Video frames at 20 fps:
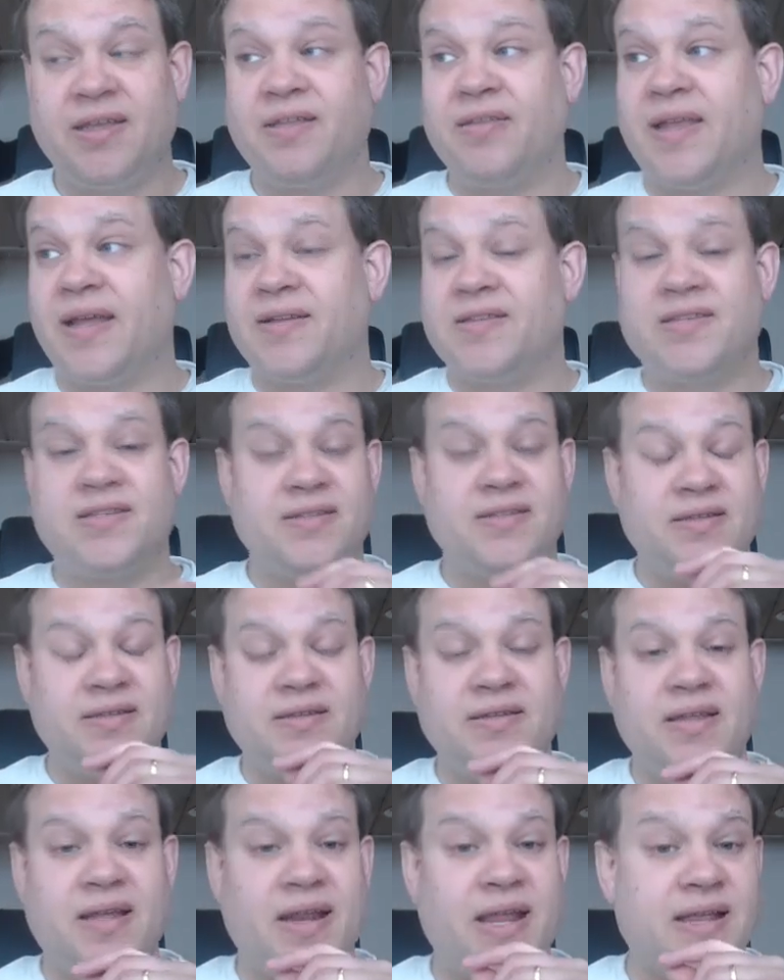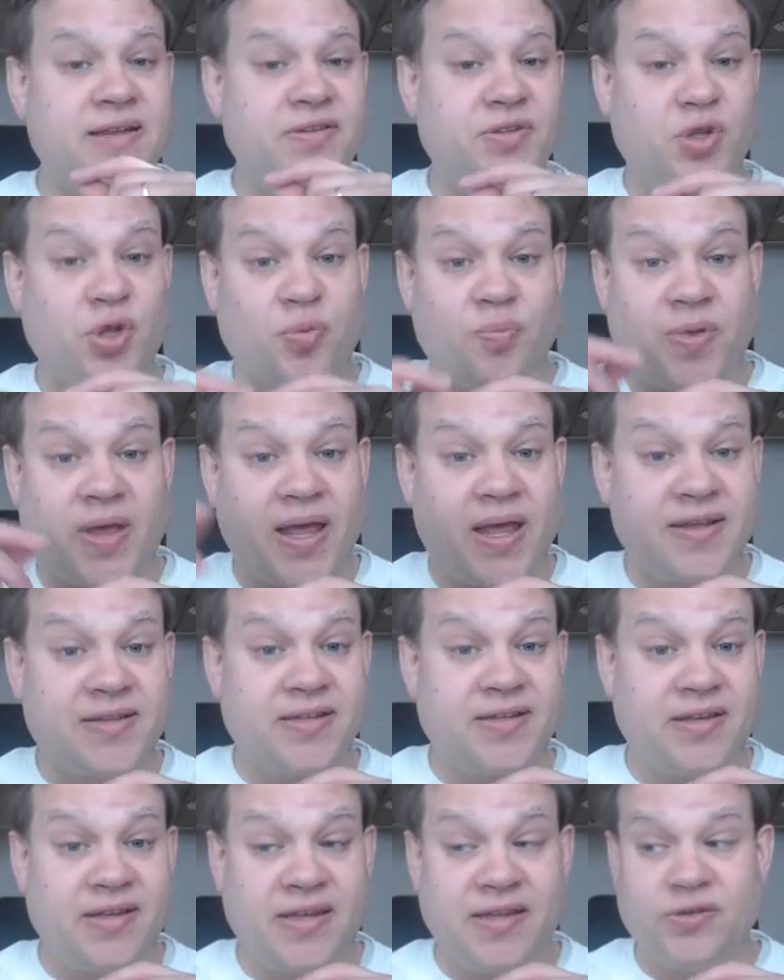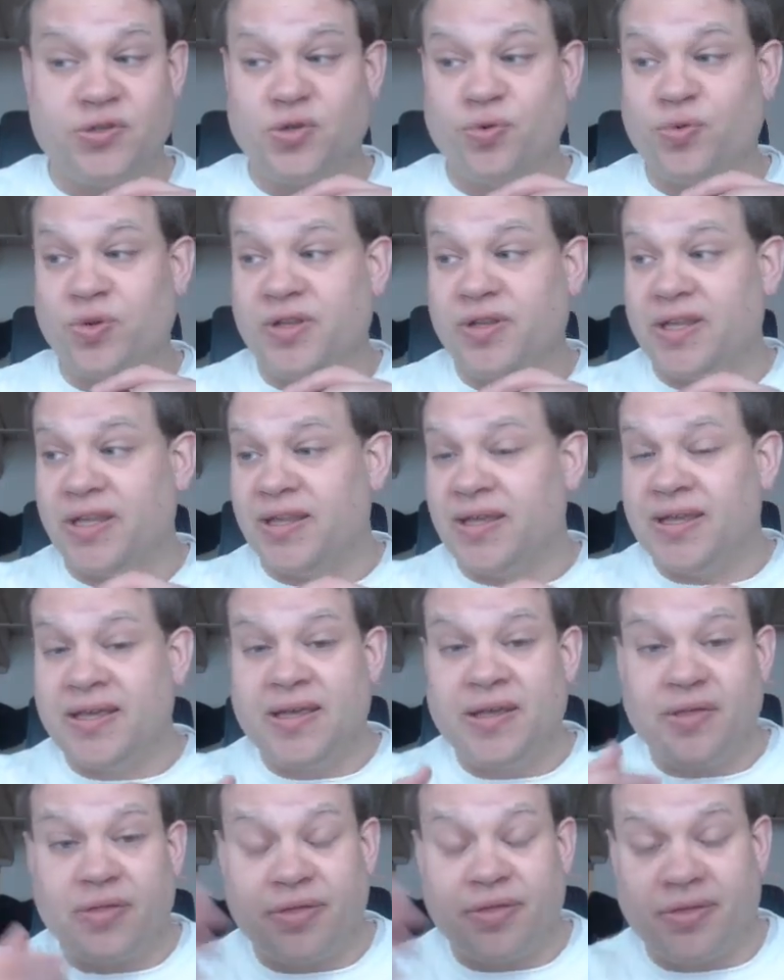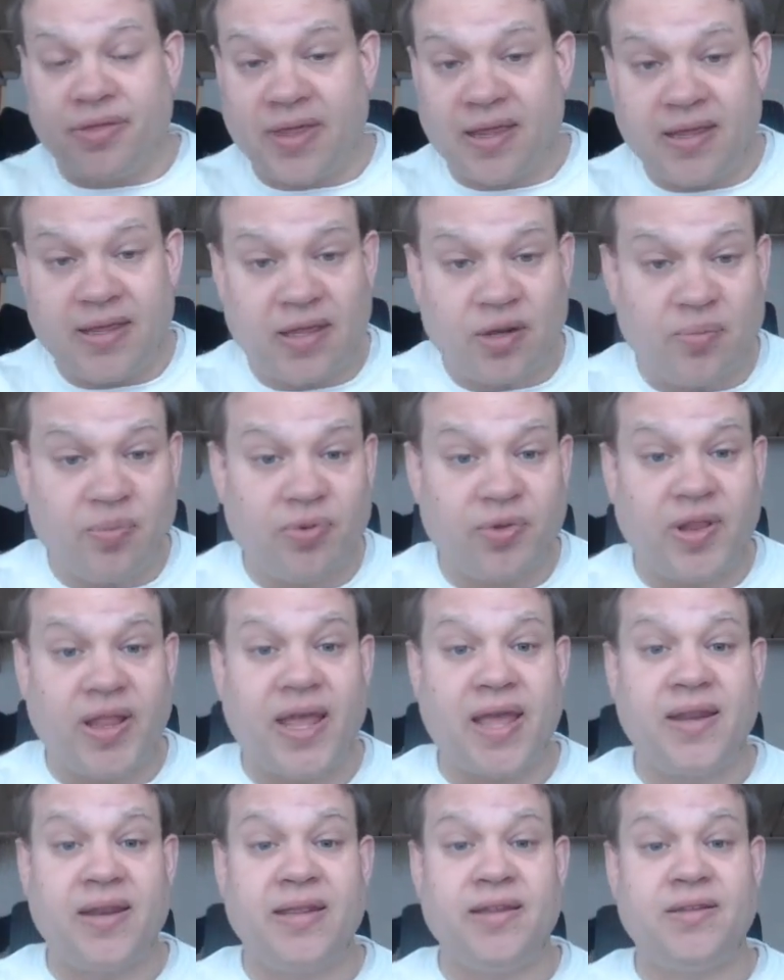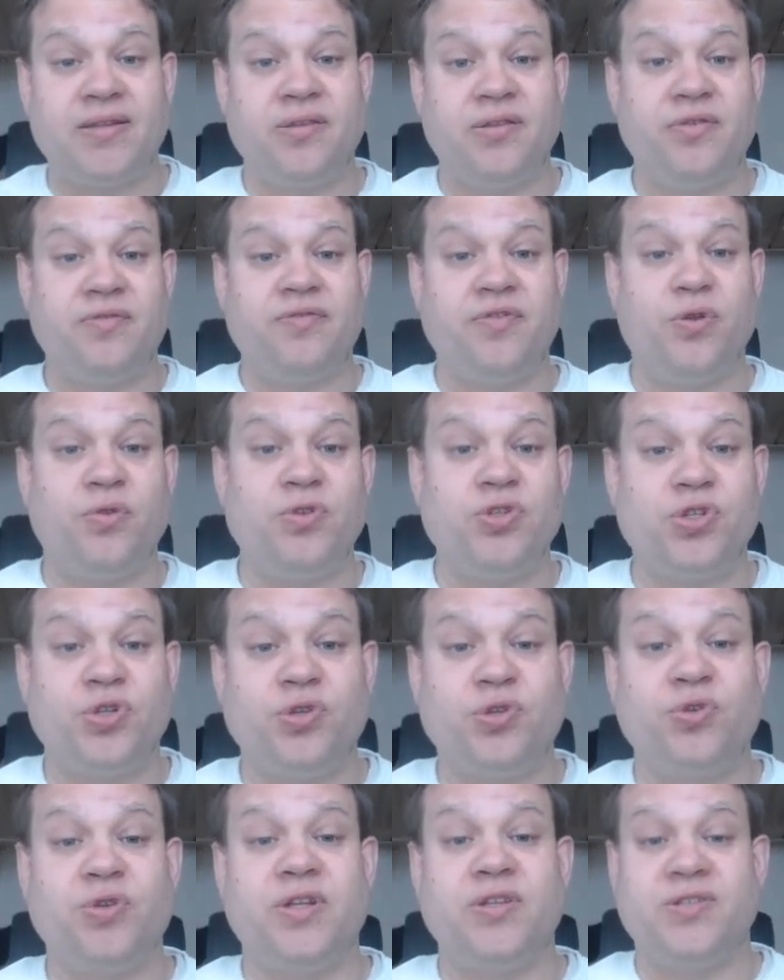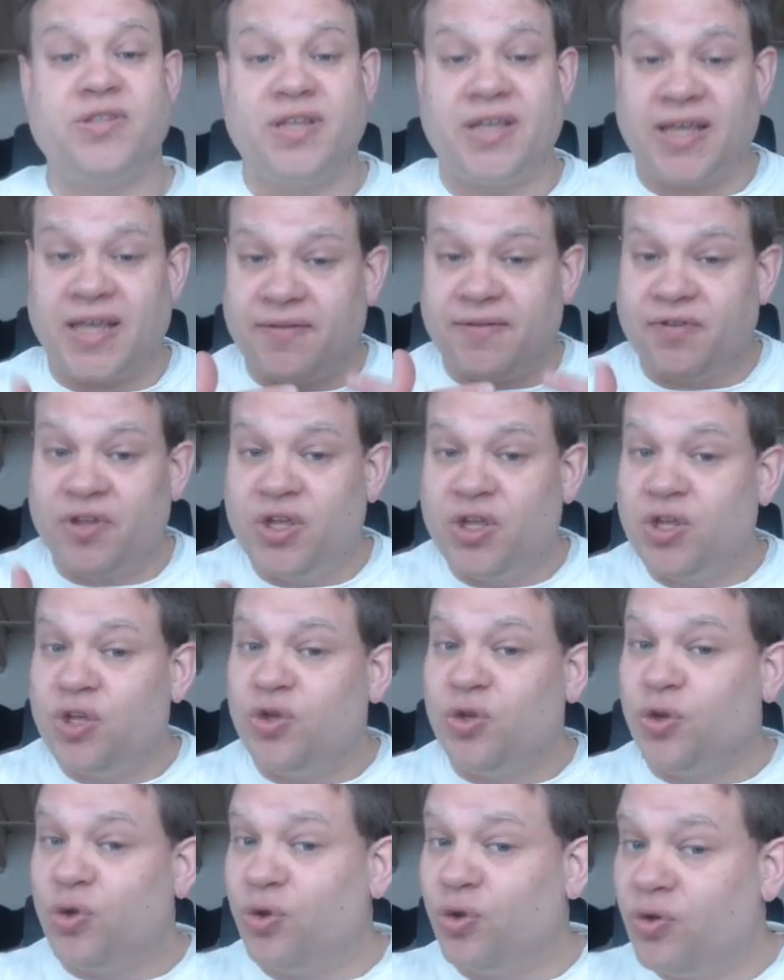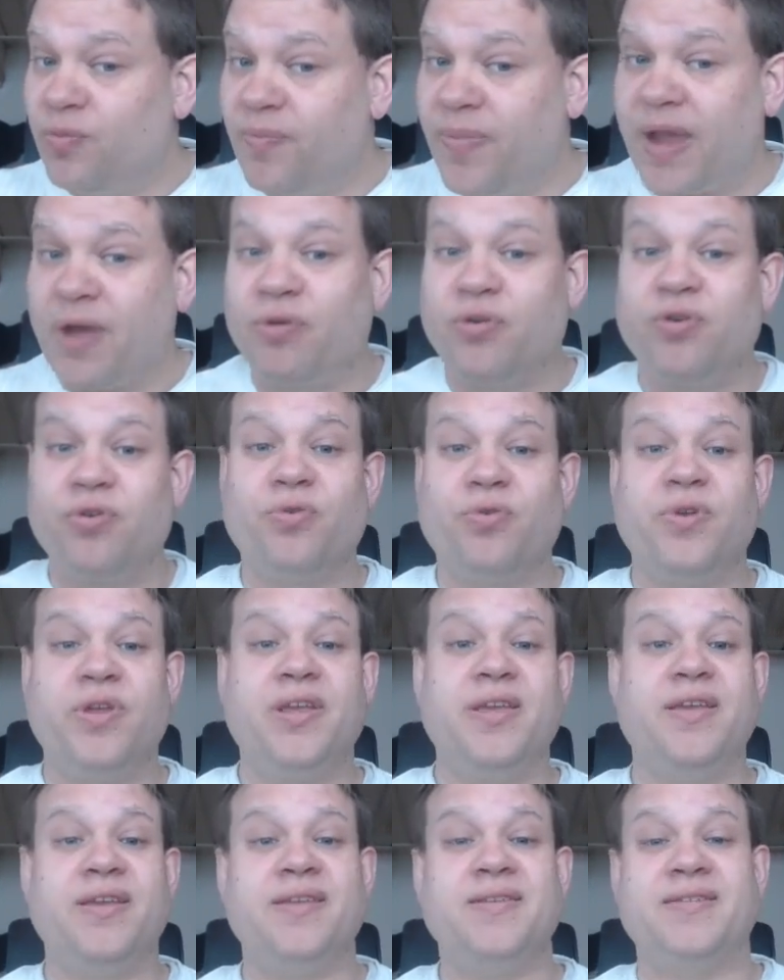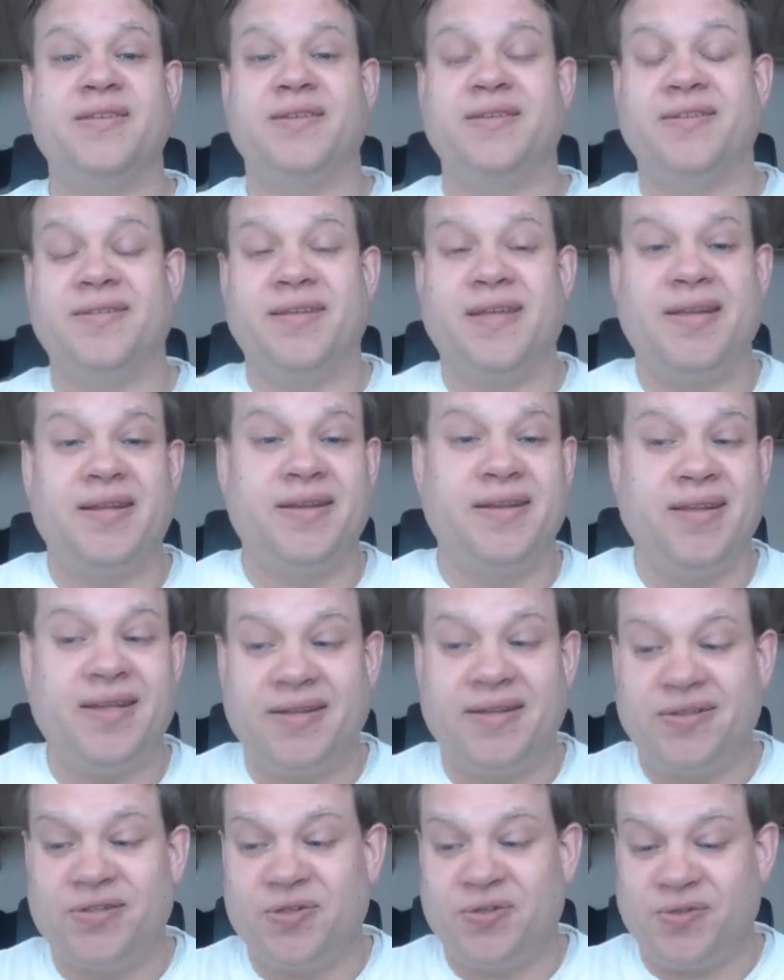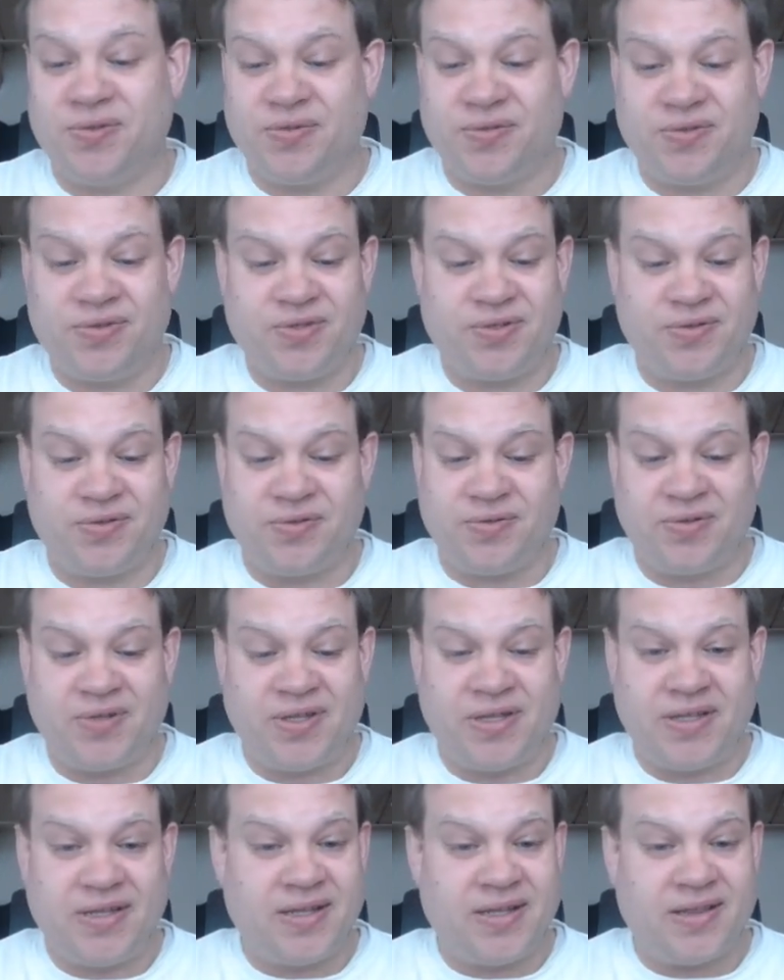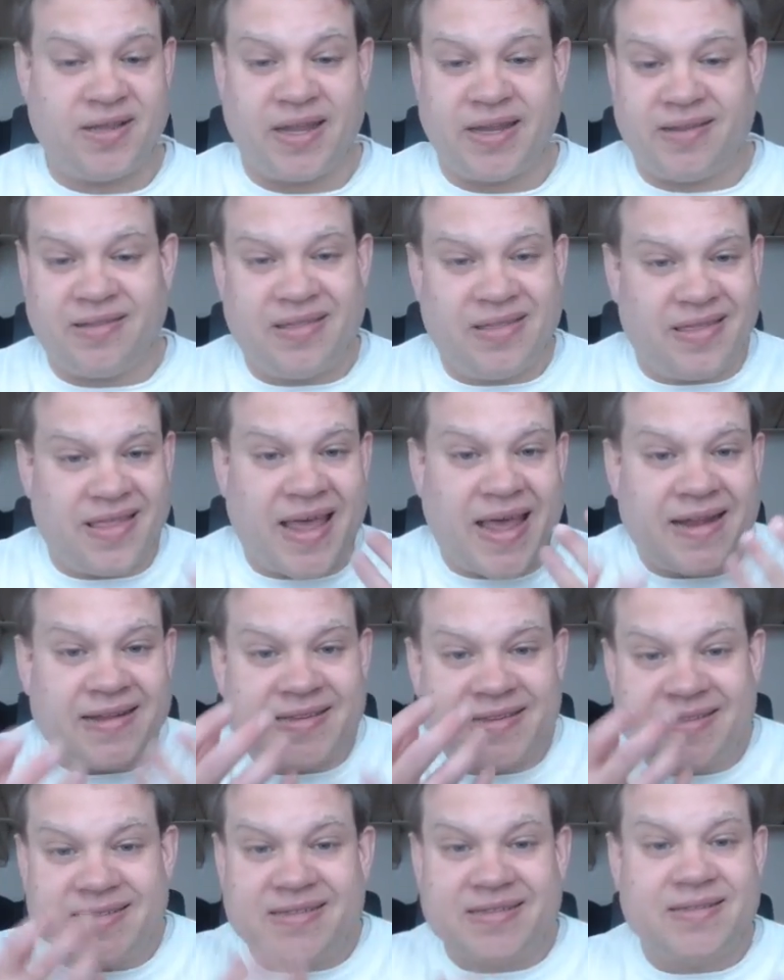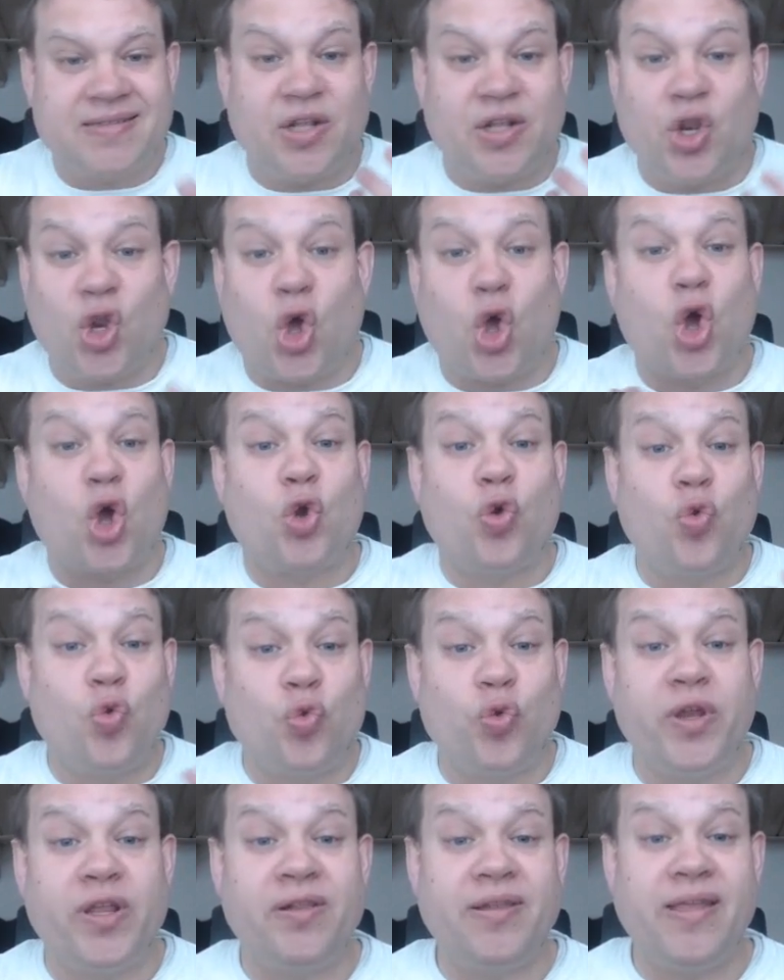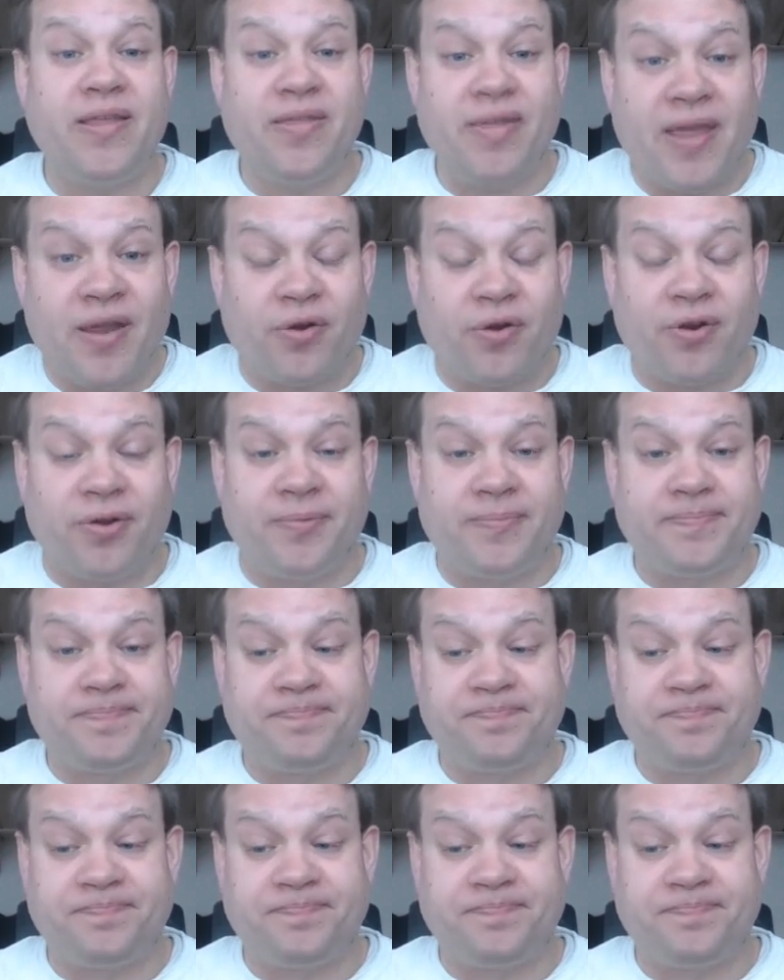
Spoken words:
that has the capacity to really think and plan into the future and to have good boundaries and to like, that's not really there.